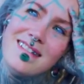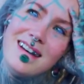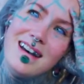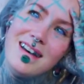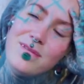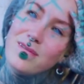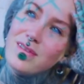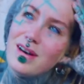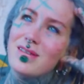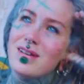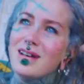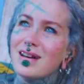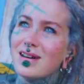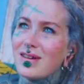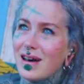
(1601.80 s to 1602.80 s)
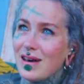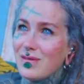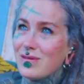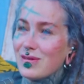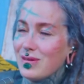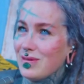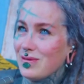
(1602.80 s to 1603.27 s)
I'm very
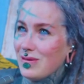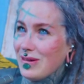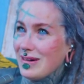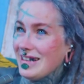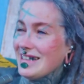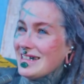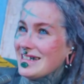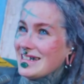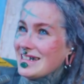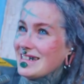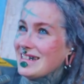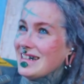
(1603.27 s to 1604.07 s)
grateful for this